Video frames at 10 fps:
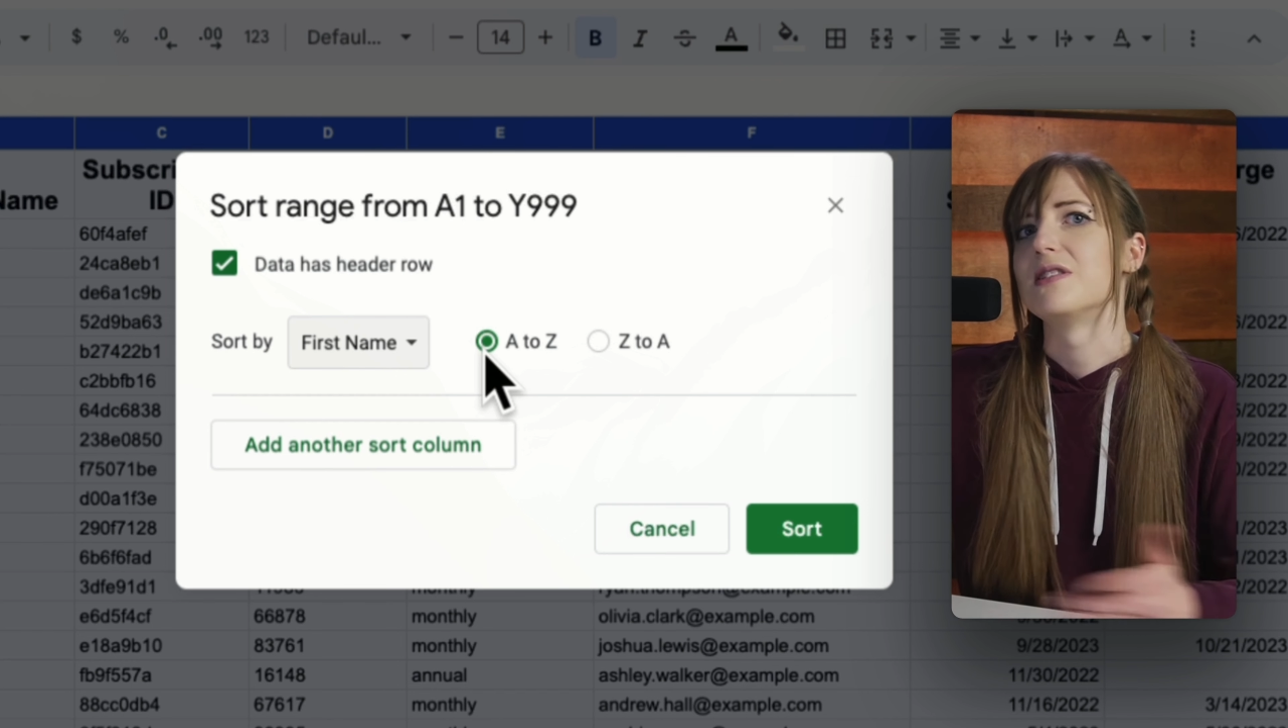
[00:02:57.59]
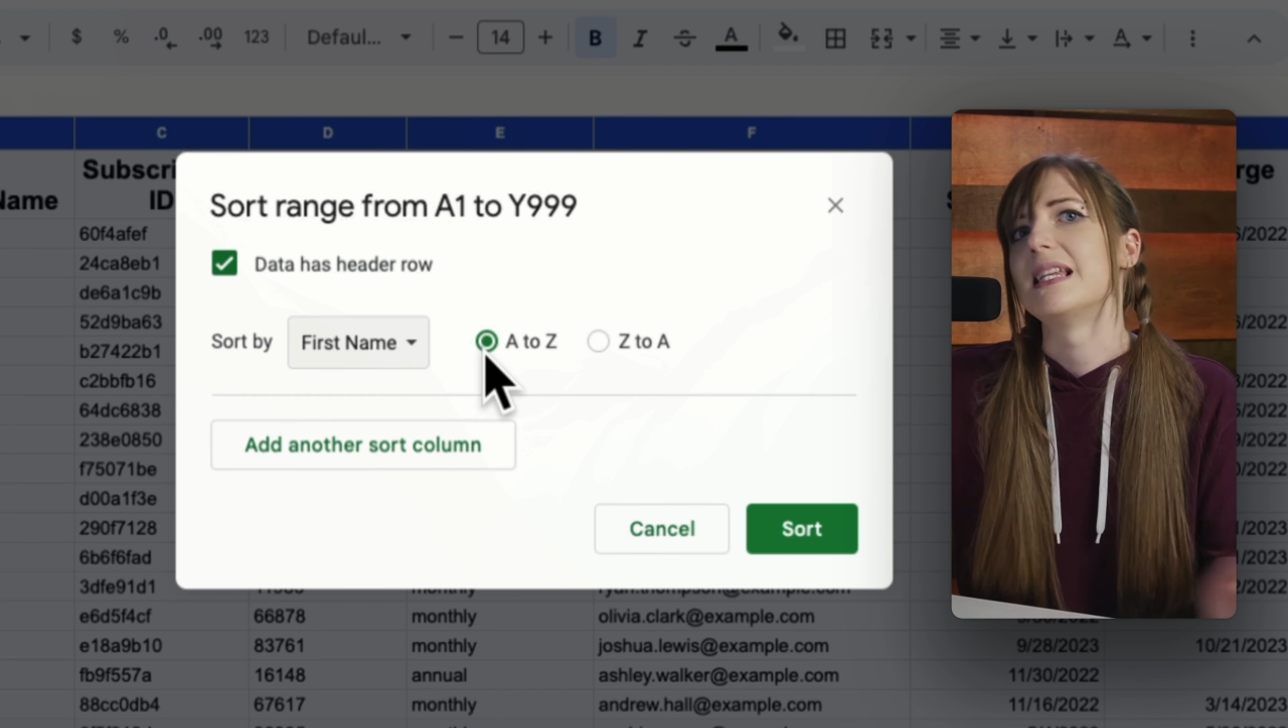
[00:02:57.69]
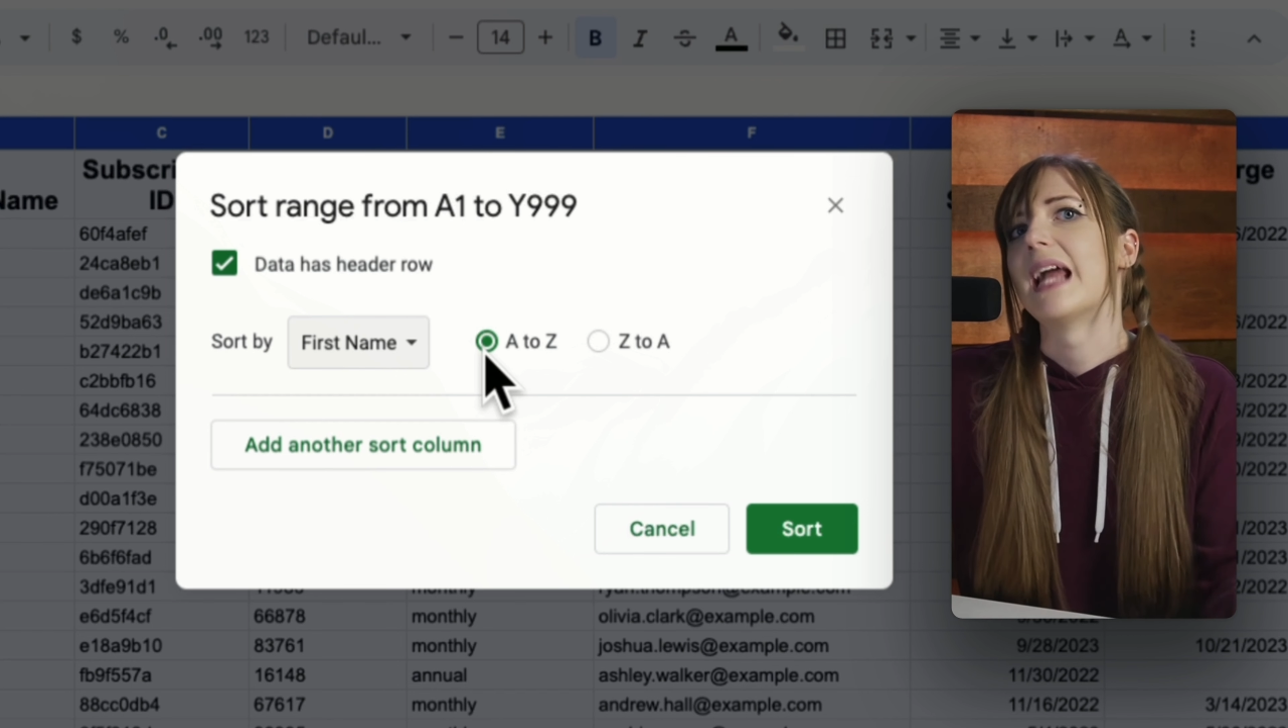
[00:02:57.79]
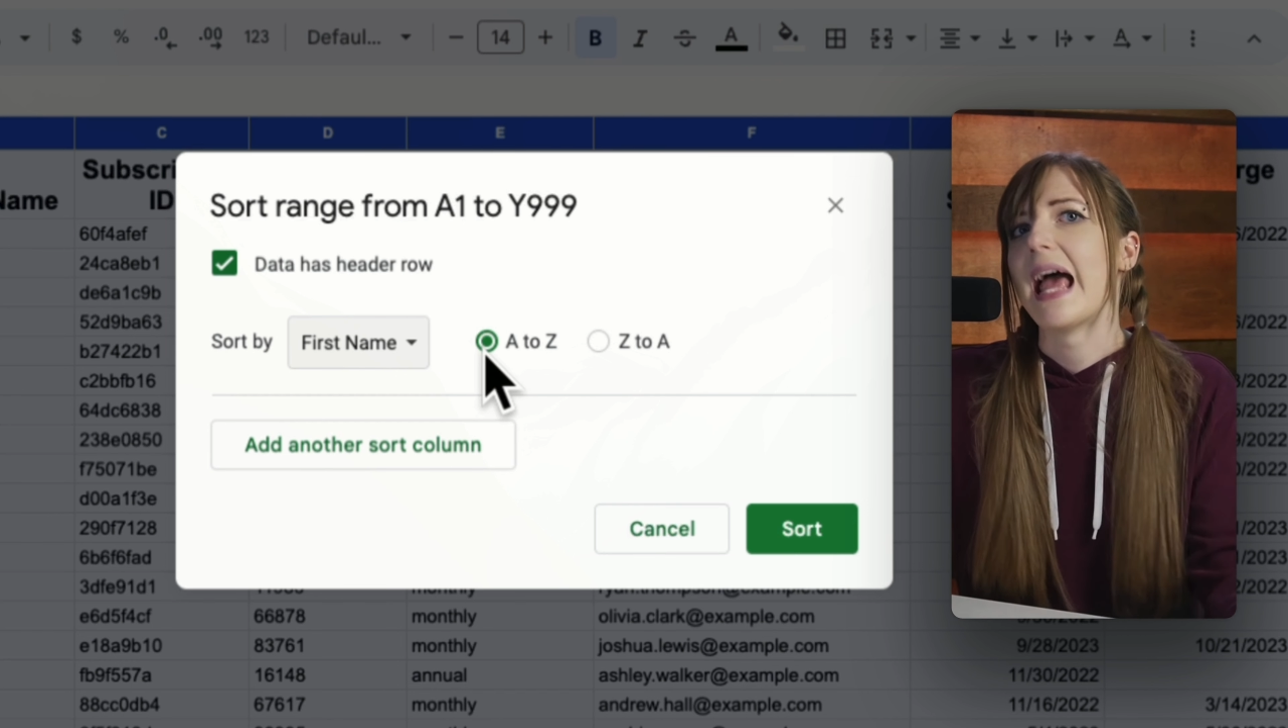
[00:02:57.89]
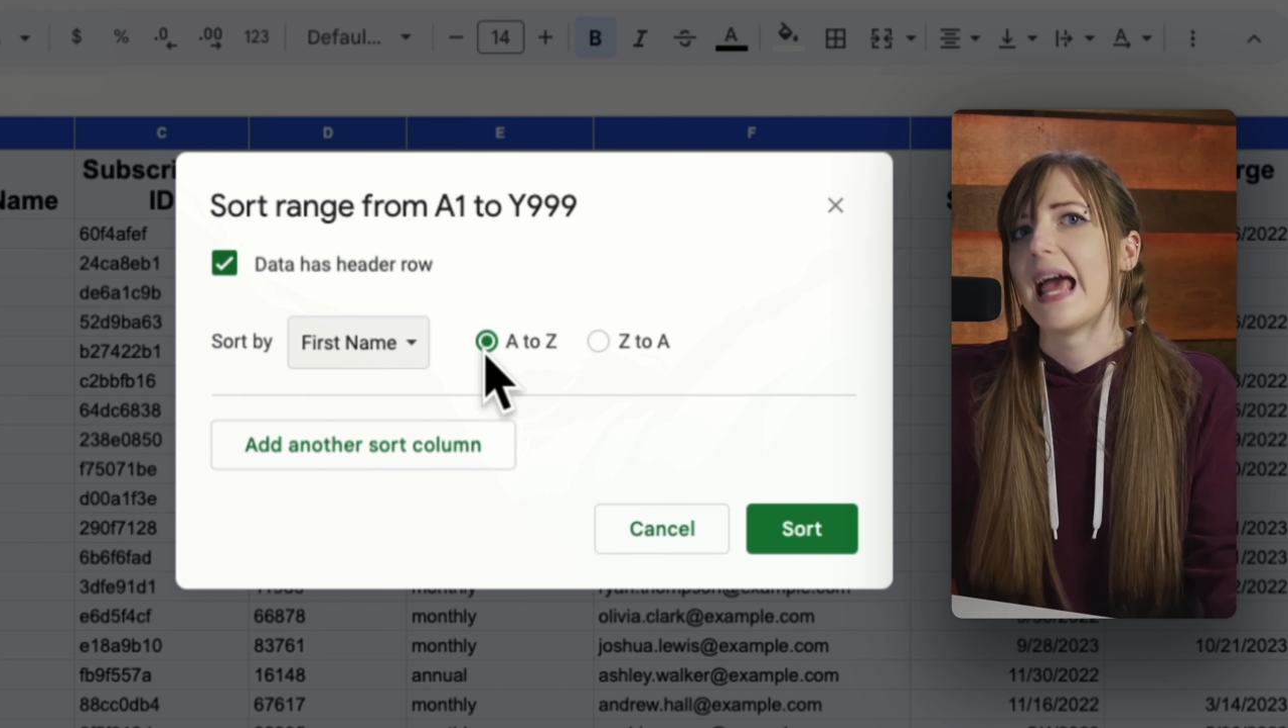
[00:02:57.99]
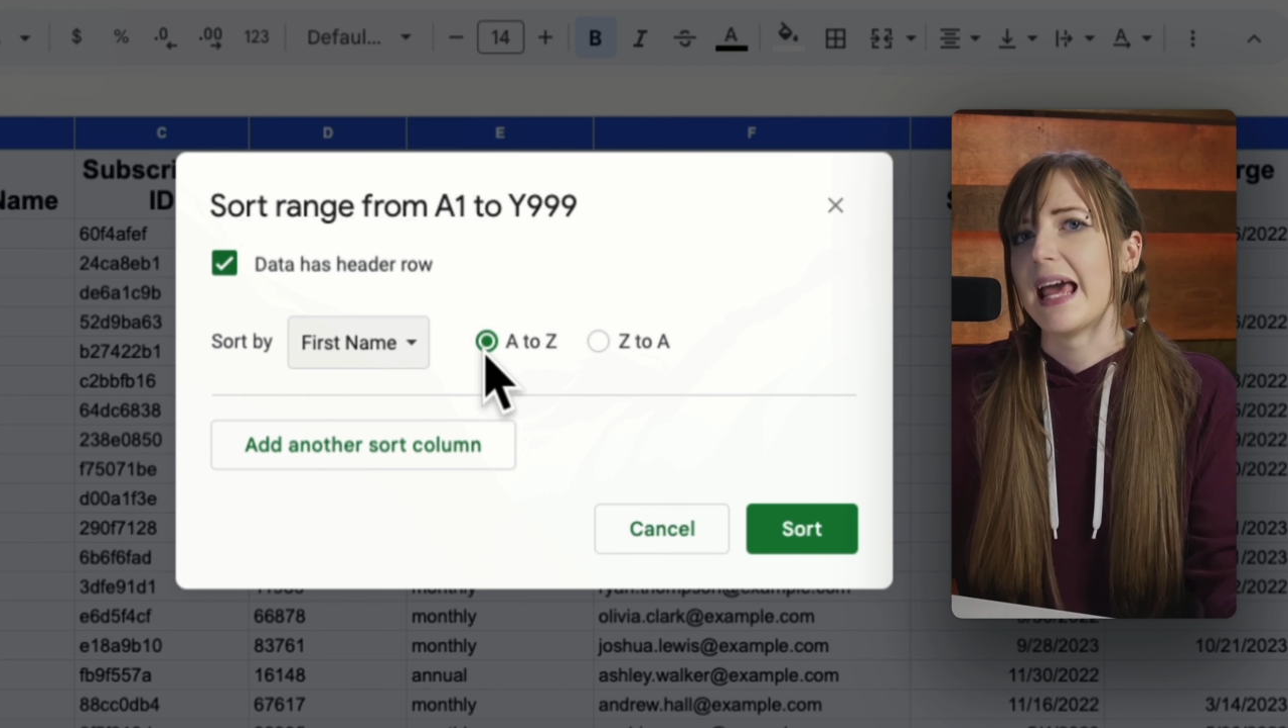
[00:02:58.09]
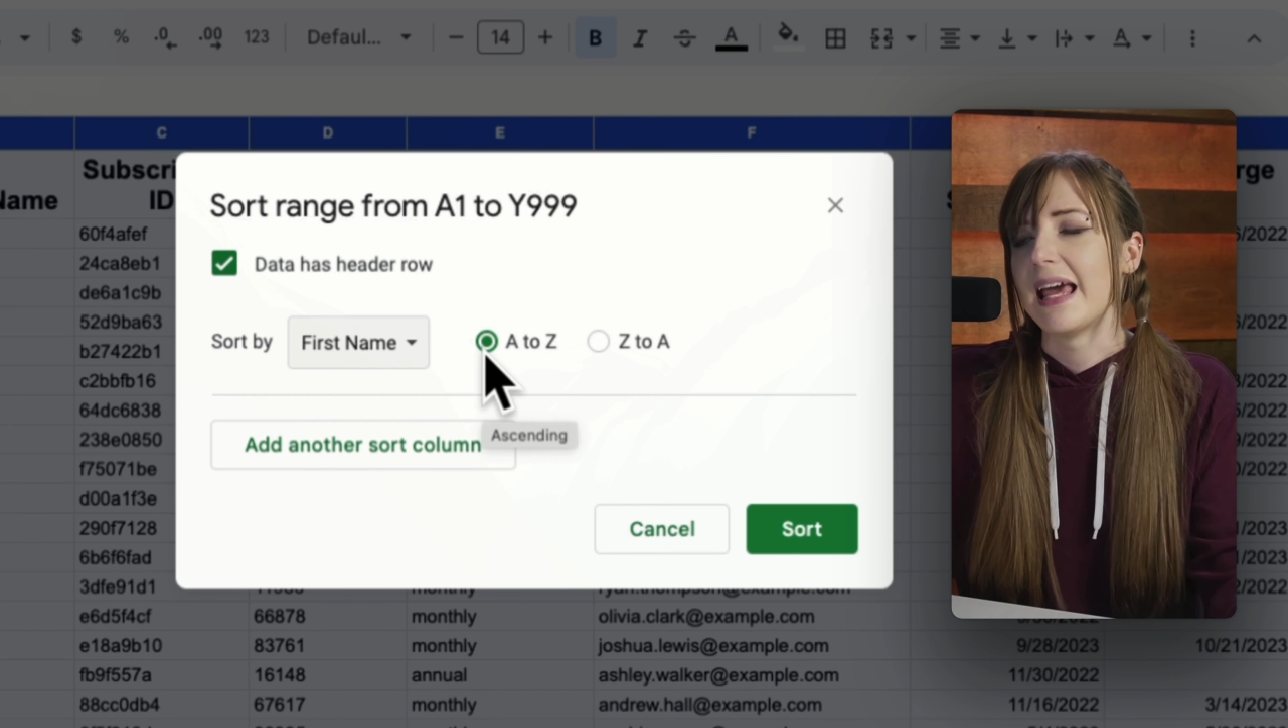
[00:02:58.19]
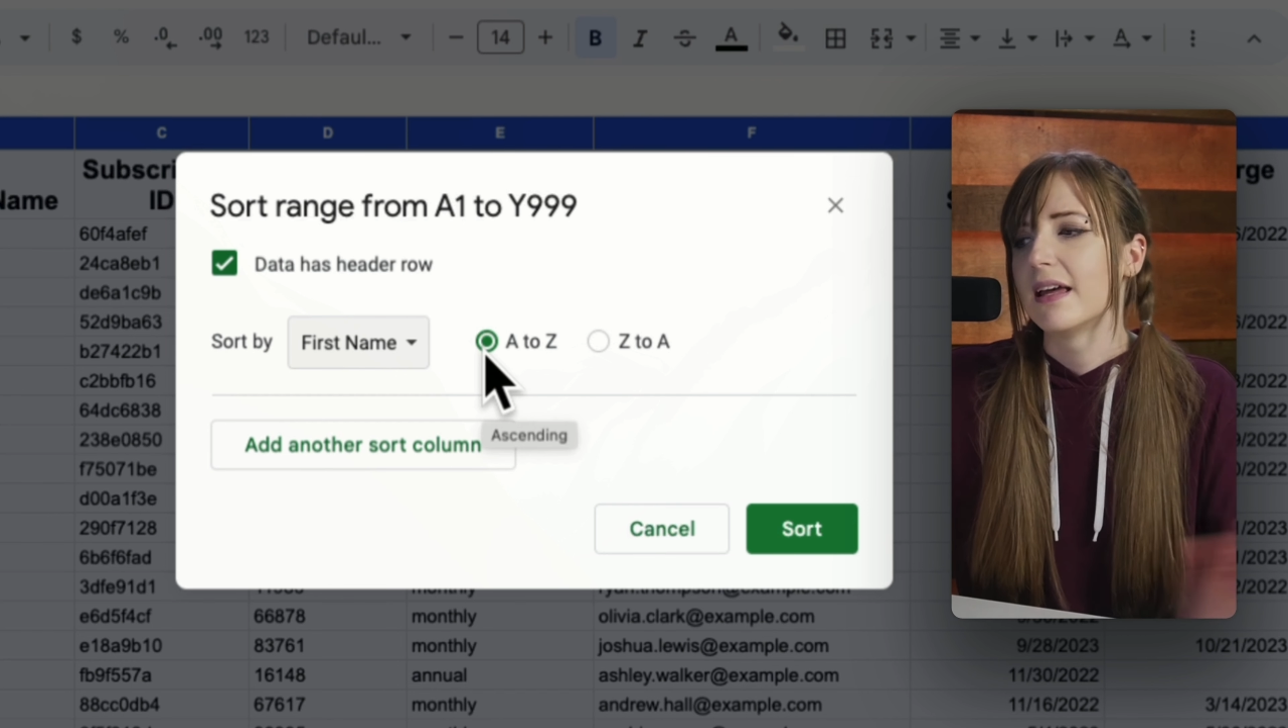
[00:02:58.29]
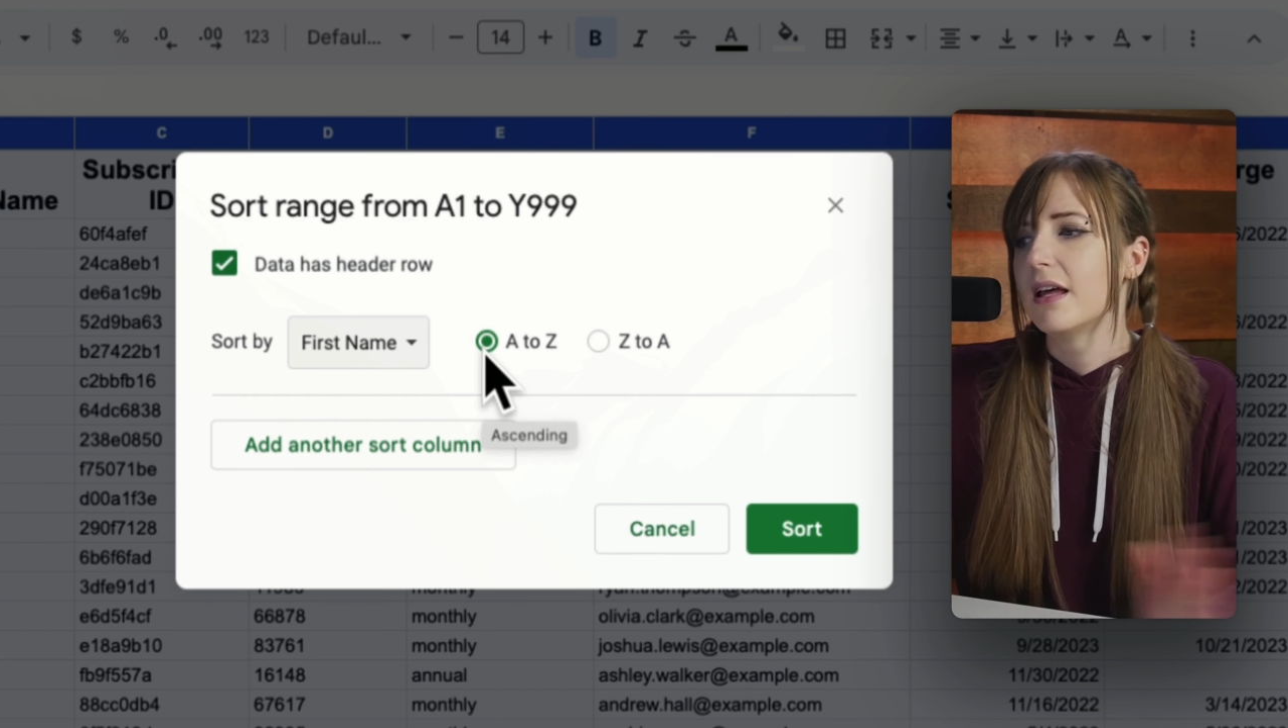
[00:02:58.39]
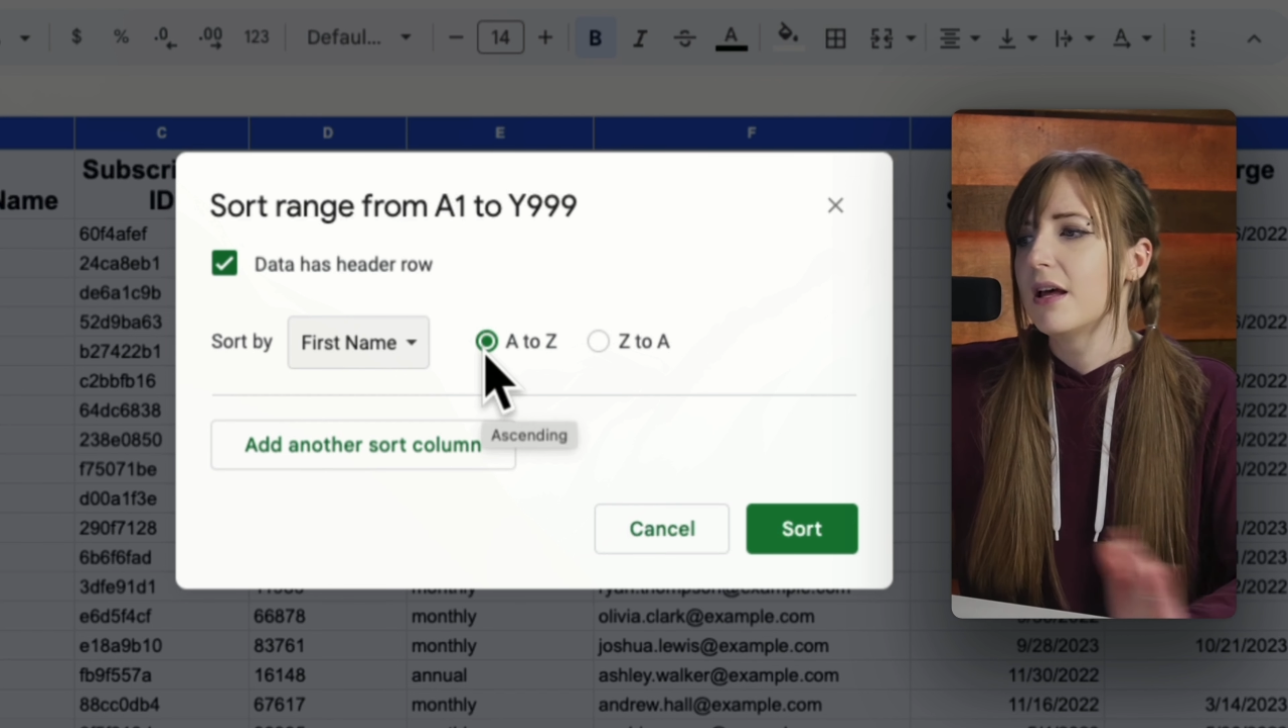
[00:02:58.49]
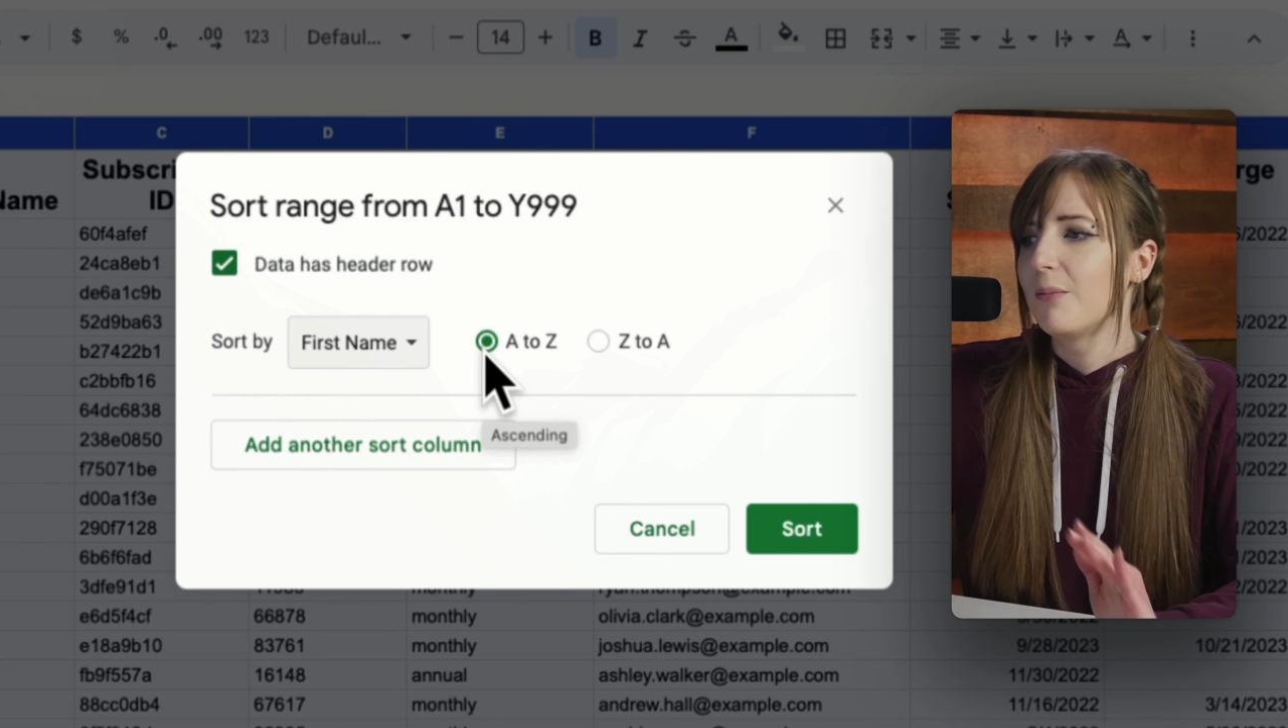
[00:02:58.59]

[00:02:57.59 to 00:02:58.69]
Z to A,